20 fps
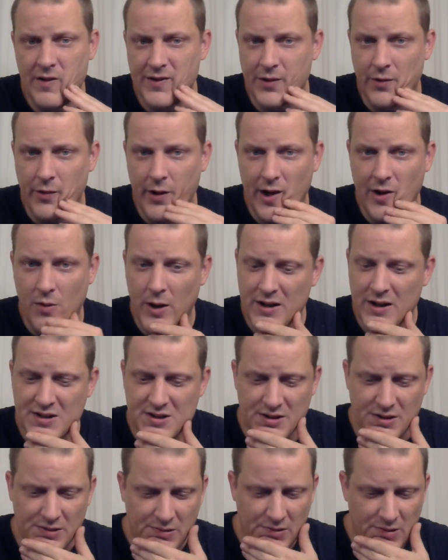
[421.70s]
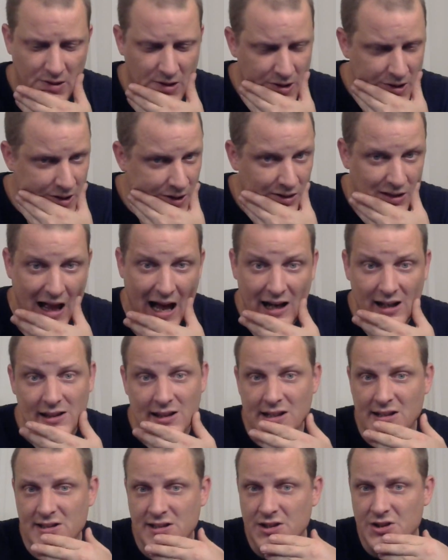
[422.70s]
It's a great question. A lot of
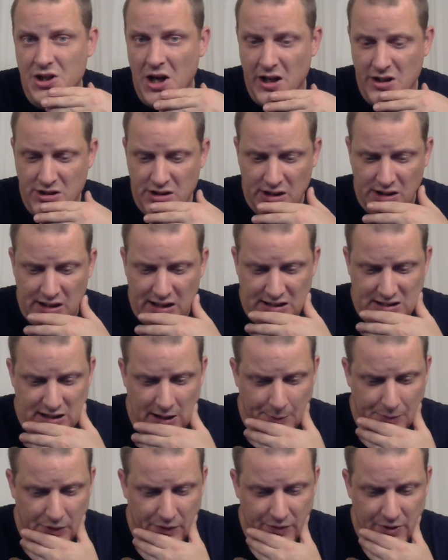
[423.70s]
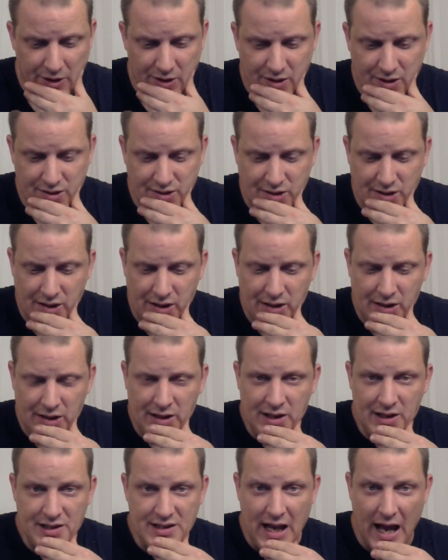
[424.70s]
things can change in the next couple of years.
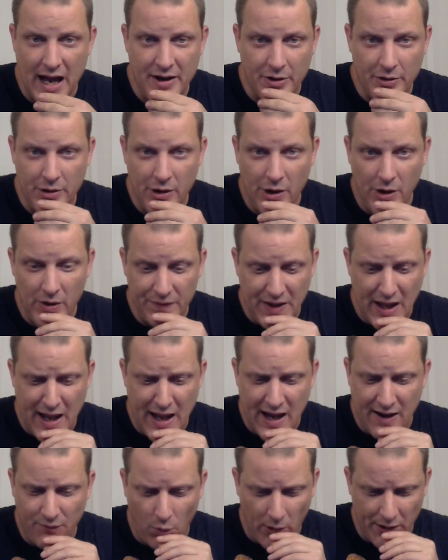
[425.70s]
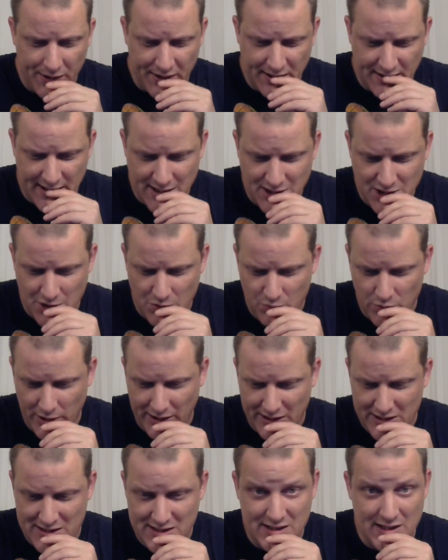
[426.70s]
So I don't know if they have one that they should
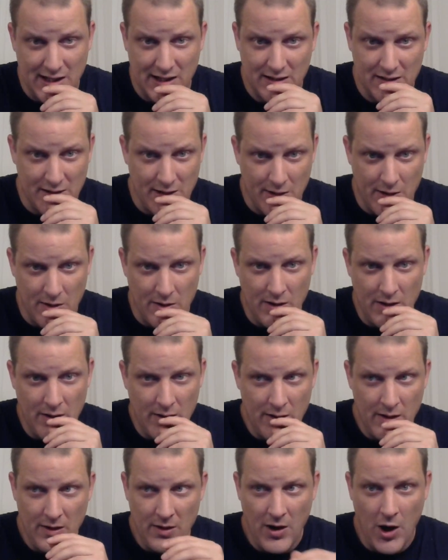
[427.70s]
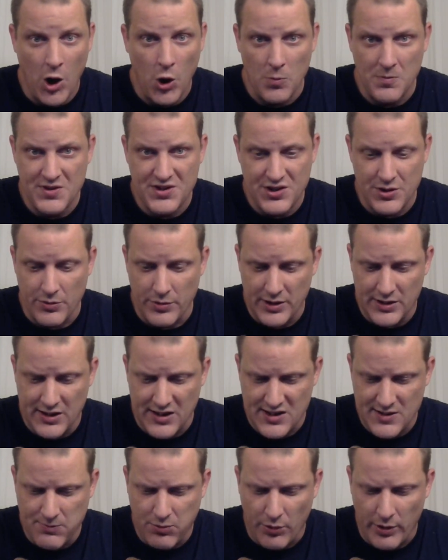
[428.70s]
really stick their hopes to at
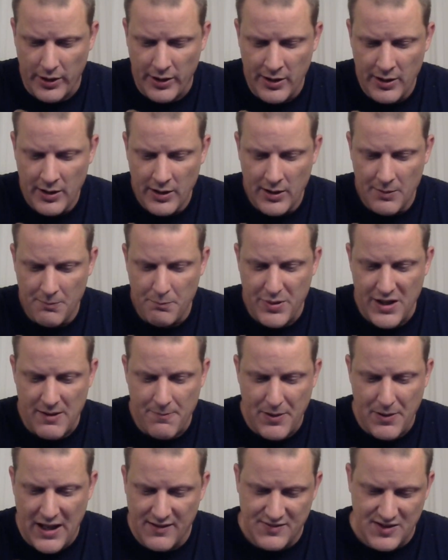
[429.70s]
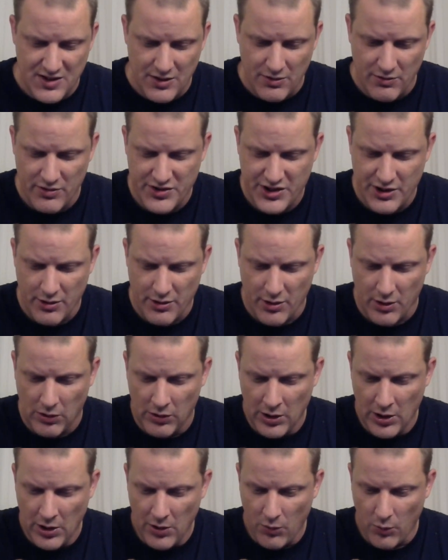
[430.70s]
this point.
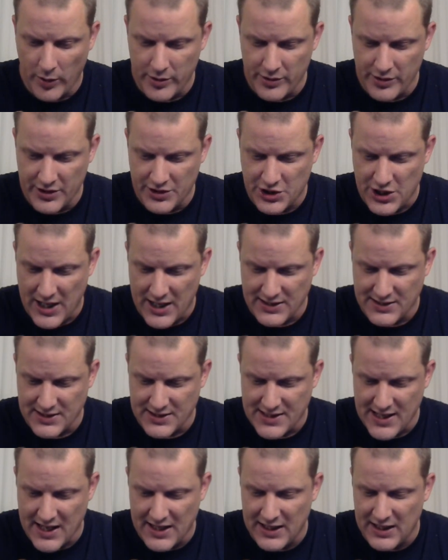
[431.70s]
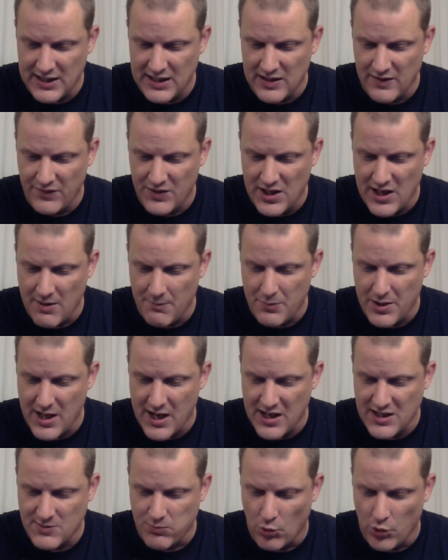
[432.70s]
BPEF00. What are the chances that any of the
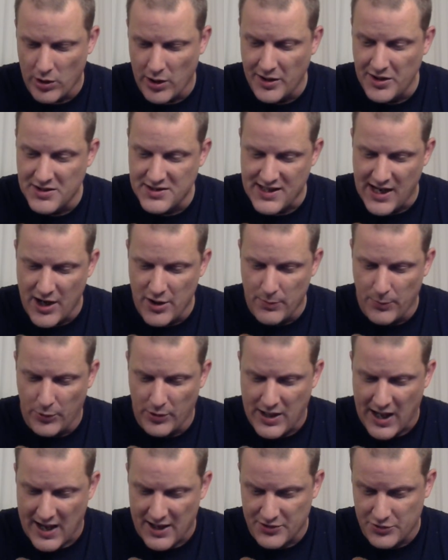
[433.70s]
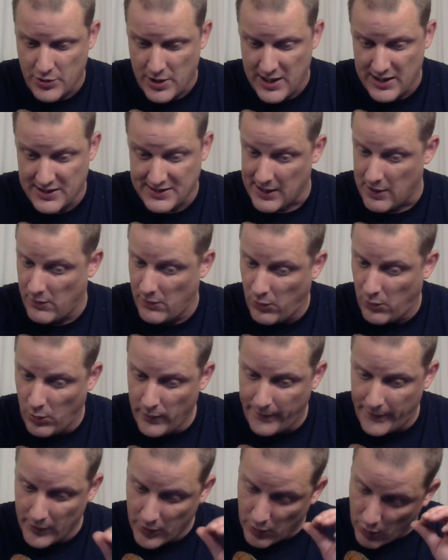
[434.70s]
NBA's more undesirable contracts, Al
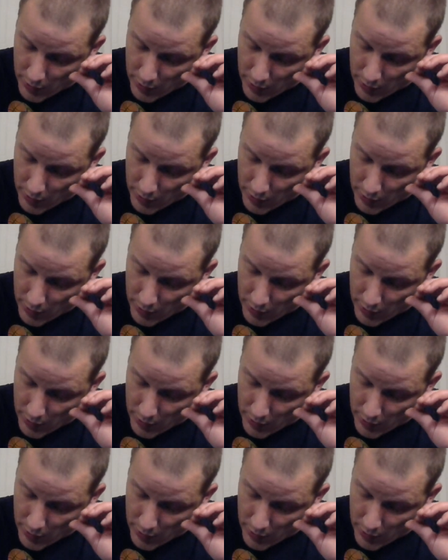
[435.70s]
Horford,